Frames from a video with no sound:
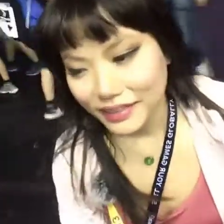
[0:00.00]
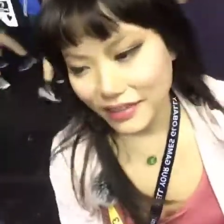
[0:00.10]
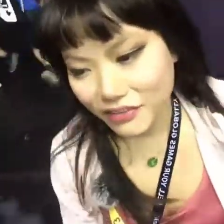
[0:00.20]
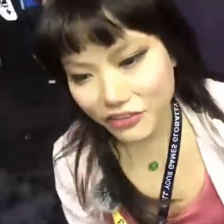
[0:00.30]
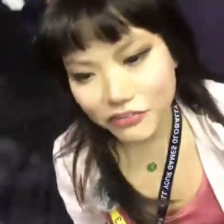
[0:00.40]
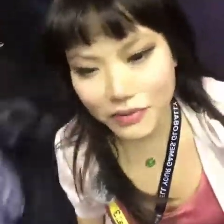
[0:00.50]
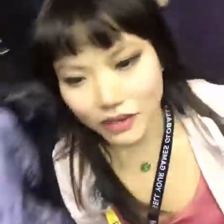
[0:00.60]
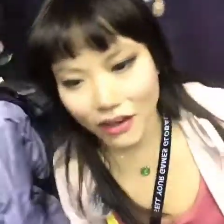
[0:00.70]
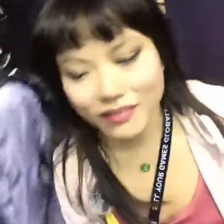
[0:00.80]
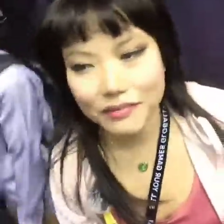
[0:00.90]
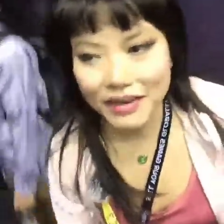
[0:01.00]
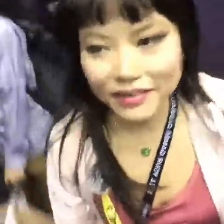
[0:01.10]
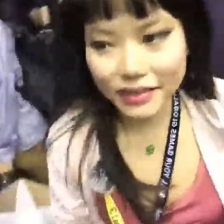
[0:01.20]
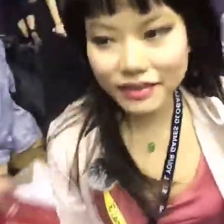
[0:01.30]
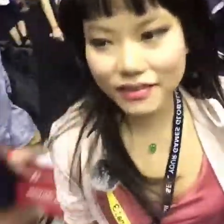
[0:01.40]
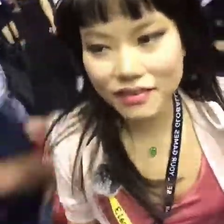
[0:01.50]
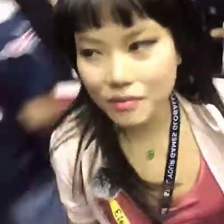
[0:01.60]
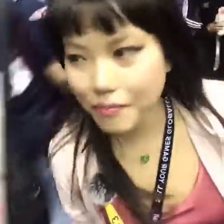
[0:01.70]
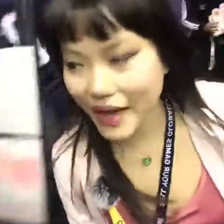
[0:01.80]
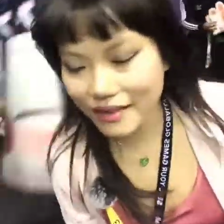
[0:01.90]
It's just really awesome. I think this is the
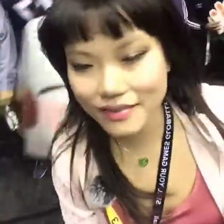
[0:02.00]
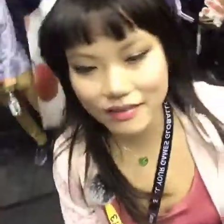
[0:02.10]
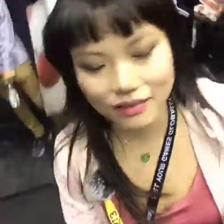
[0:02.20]
best